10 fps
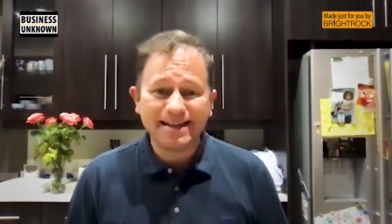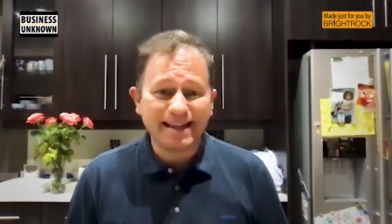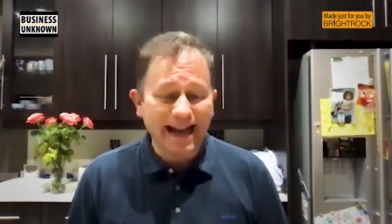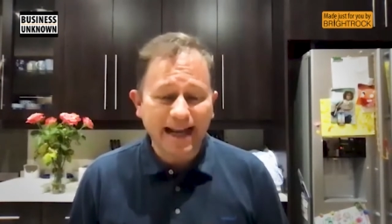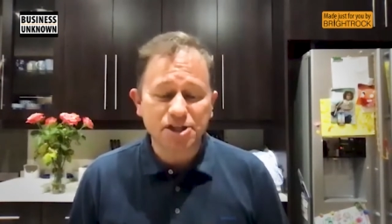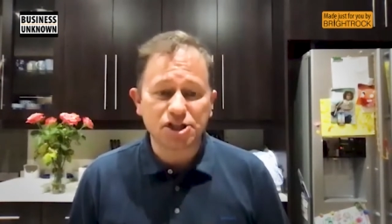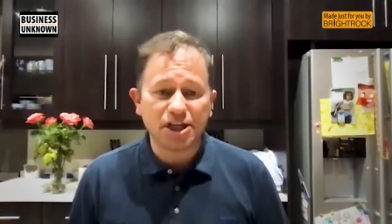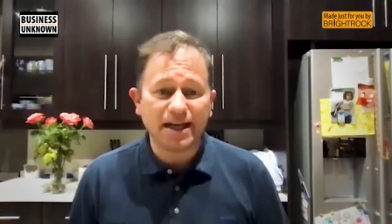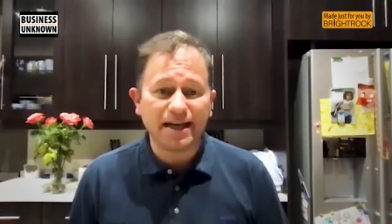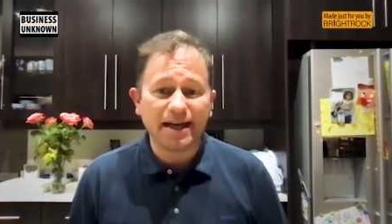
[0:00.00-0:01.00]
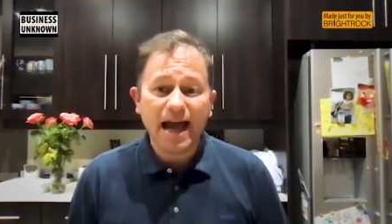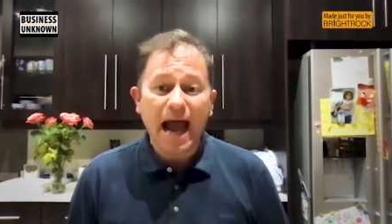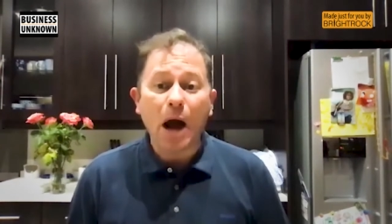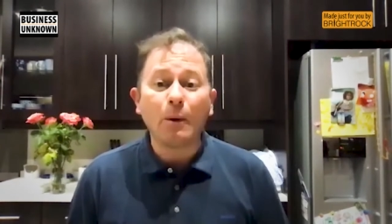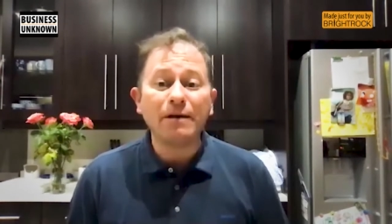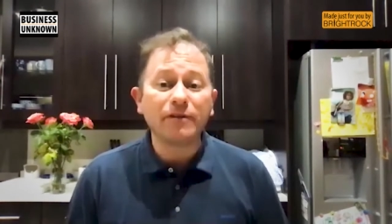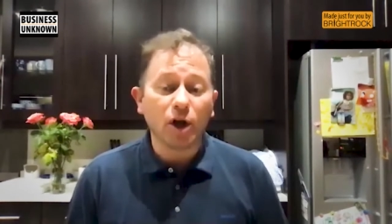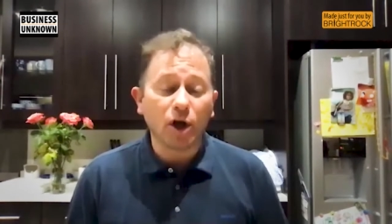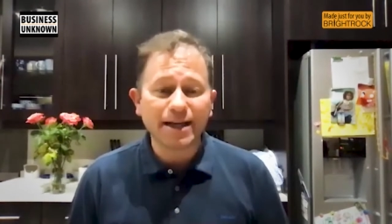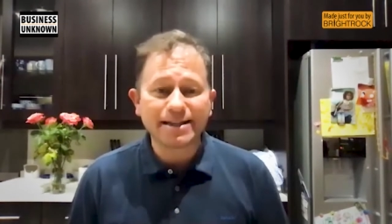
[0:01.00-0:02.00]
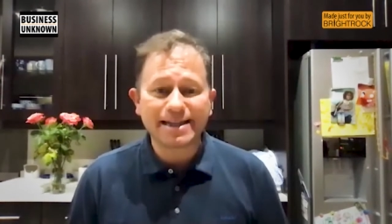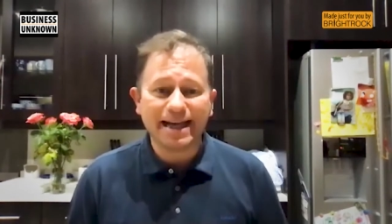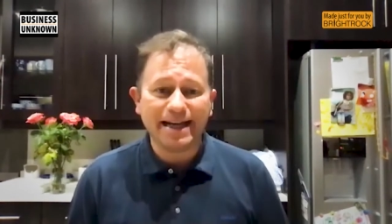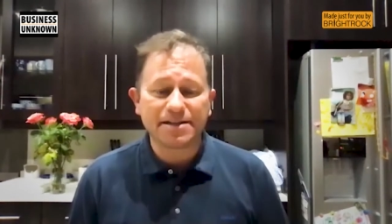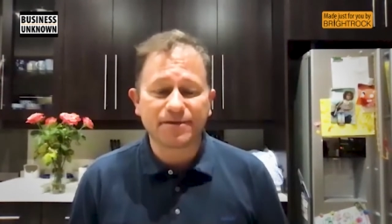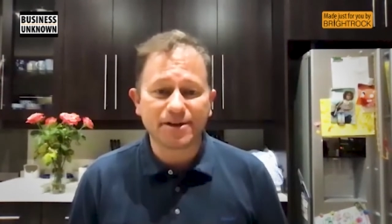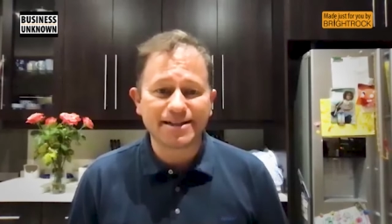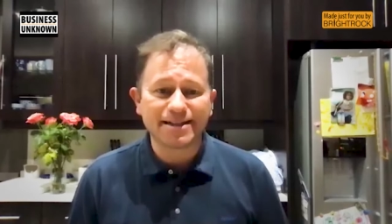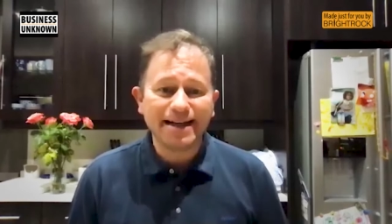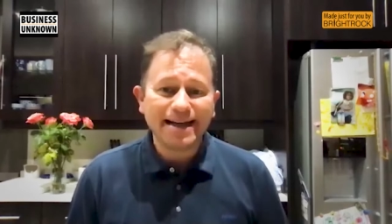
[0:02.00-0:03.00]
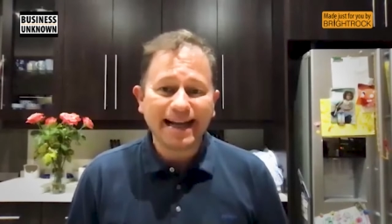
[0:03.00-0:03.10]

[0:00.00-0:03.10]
the next year, however long it takes for us to